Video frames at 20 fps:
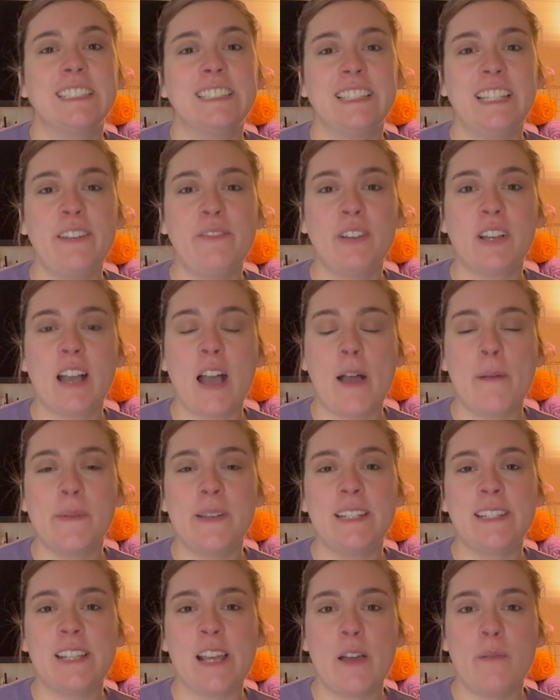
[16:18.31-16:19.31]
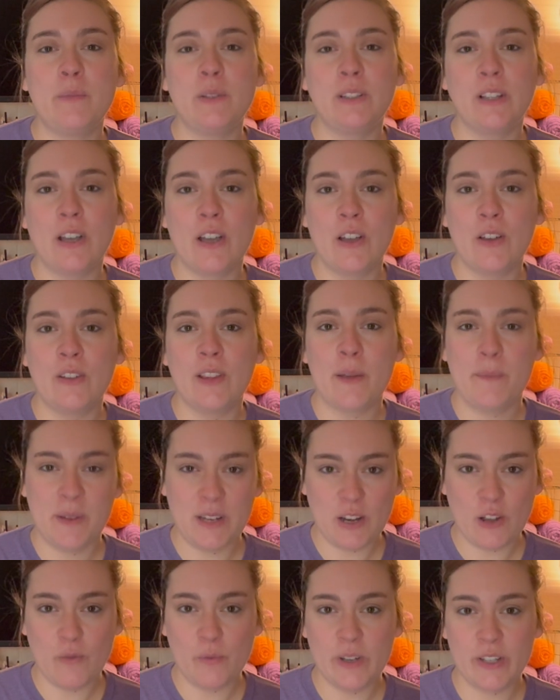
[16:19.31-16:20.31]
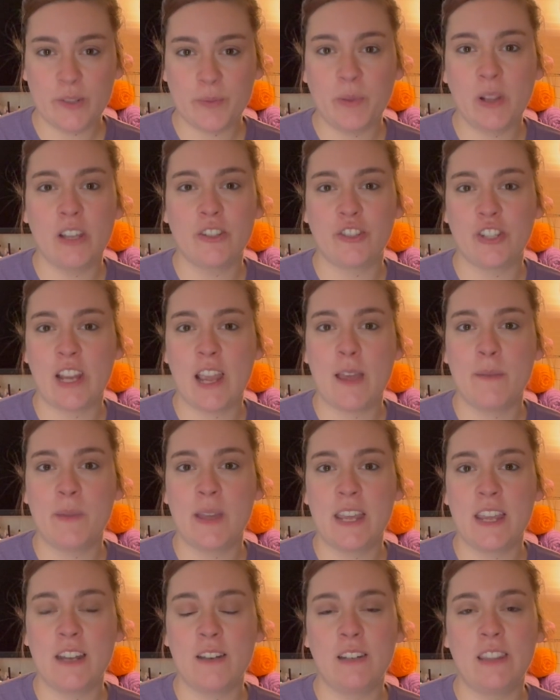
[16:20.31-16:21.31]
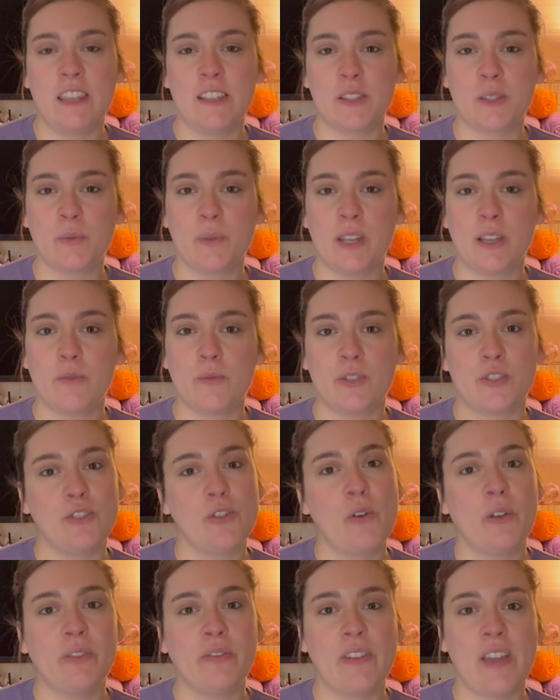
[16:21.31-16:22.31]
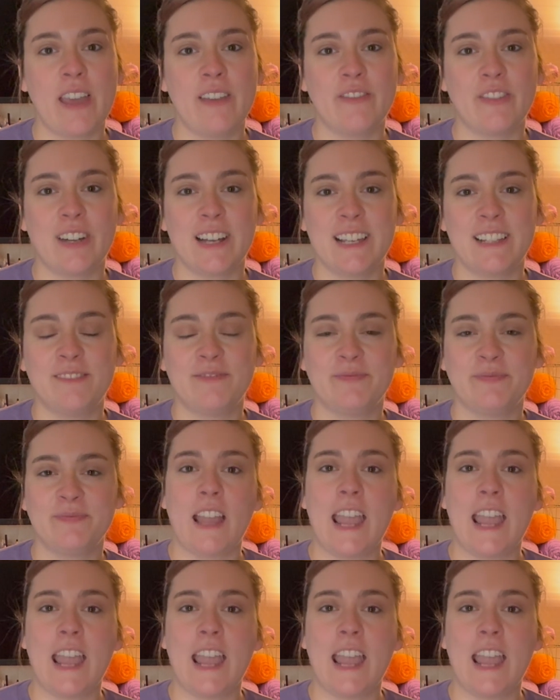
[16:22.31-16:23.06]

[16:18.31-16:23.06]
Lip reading: Leave a comment down below. Let me know which plushie I made this week was your favorite.